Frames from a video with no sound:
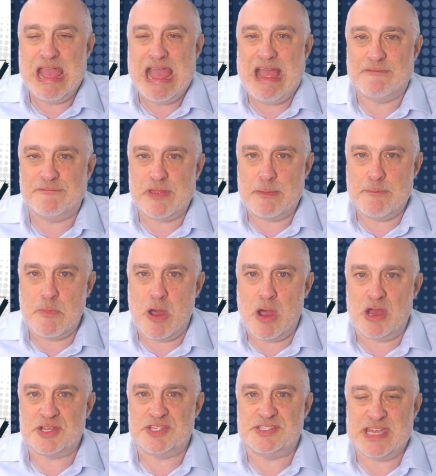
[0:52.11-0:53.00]
have their
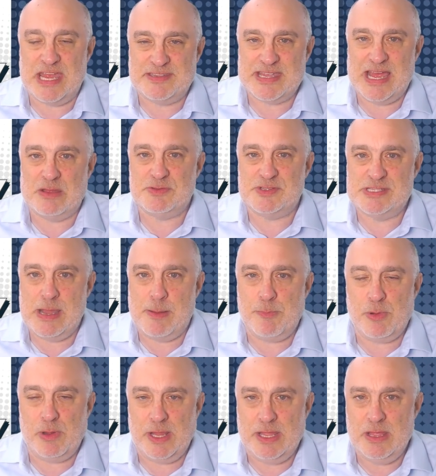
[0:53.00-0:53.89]
marks set out
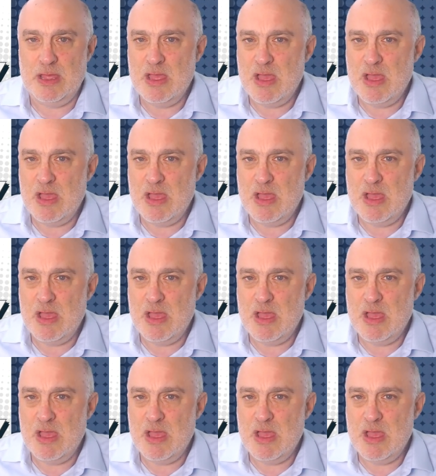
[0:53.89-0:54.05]
separately.